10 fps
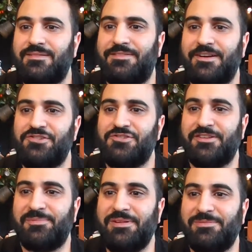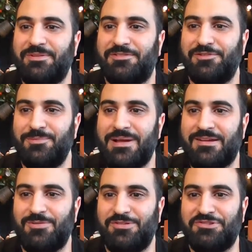Fresh recipes with
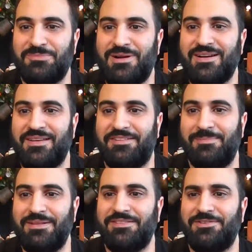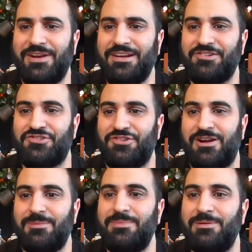sumac It's Mediterranean
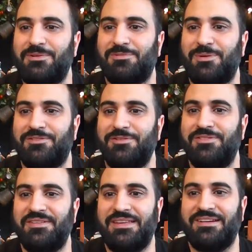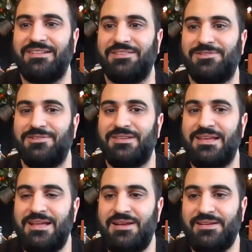shrub. It was once used in Italy too.
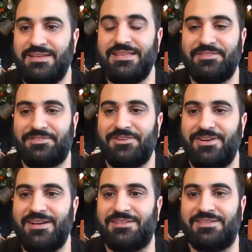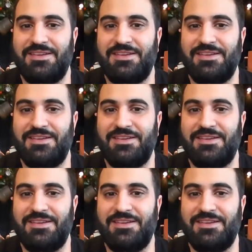Yeah, that's correct.